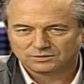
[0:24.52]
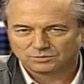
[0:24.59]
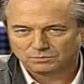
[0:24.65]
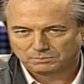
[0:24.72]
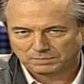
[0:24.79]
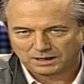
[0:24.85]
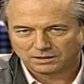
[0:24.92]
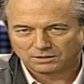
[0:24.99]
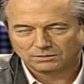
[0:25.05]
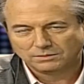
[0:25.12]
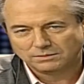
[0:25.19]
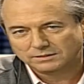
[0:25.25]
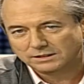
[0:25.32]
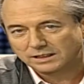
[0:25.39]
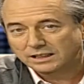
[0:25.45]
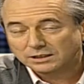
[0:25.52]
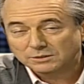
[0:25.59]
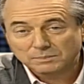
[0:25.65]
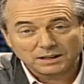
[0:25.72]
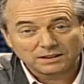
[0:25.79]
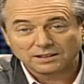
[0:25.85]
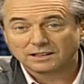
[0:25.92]
Es un pago in
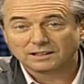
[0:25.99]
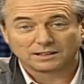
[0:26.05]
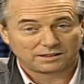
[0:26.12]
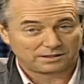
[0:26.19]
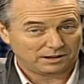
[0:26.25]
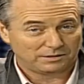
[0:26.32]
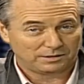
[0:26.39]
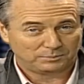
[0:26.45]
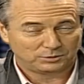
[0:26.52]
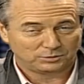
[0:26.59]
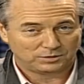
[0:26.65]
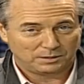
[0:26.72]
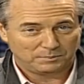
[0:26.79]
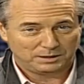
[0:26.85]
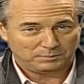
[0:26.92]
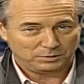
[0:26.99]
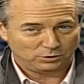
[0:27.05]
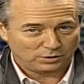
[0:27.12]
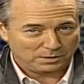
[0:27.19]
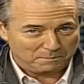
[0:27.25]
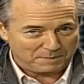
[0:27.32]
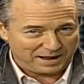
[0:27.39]
especie acepto también,
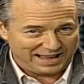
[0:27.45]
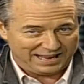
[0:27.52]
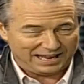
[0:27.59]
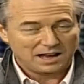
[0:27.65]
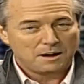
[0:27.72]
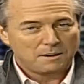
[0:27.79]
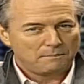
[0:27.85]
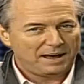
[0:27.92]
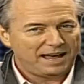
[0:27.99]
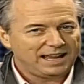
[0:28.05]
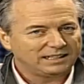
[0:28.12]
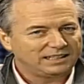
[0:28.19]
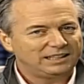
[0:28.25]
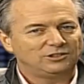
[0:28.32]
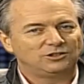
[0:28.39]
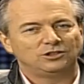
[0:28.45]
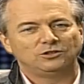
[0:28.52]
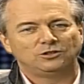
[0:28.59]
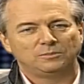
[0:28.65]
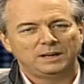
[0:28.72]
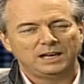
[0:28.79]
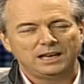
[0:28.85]
but you can pay. Pay
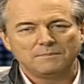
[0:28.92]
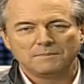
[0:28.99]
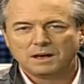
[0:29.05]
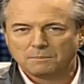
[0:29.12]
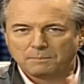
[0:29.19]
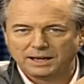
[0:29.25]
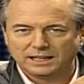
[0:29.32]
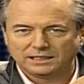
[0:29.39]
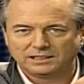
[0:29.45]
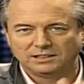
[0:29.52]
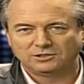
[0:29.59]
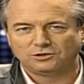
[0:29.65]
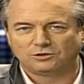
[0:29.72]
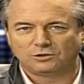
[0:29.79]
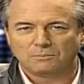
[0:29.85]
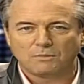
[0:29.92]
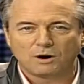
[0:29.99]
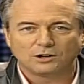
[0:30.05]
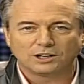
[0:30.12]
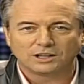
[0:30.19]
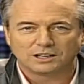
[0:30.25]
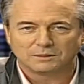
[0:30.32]
attention to me, pay attention to
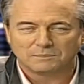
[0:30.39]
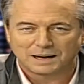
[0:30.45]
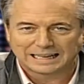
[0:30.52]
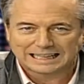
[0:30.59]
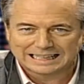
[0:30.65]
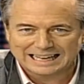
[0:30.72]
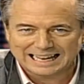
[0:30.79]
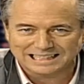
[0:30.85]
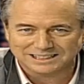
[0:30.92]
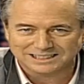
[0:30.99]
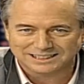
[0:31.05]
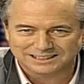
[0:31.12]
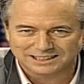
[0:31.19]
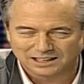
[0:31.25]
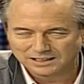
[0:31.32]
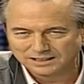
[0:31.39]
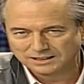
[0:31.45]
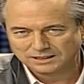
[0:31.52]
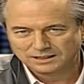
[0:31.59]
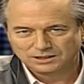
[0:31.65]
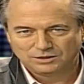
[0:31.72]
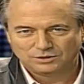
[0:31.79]
Monica, my guest,
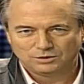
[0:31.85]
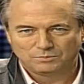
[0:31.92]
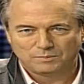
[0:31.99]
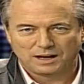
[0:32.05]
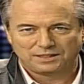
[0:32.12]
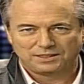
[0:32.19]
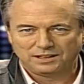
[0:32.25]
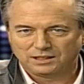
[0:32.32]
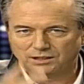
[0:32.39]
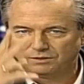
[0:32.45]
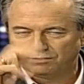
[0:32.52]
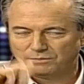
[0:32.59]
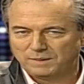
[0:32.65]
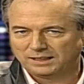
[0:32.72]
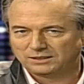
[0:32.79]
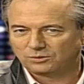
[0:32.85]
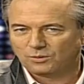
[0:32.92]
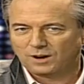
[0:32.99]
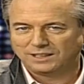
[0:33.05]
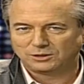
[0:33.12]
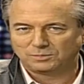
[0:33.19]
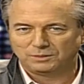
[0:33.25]
whom I think you've met
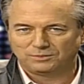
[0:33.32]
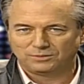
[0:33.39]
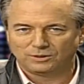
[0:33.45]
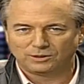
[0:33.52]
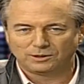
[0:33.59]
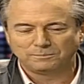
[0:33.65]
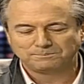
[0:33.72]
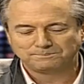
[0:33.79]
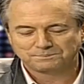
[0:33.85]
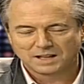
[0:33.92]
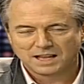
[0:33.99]
twice before.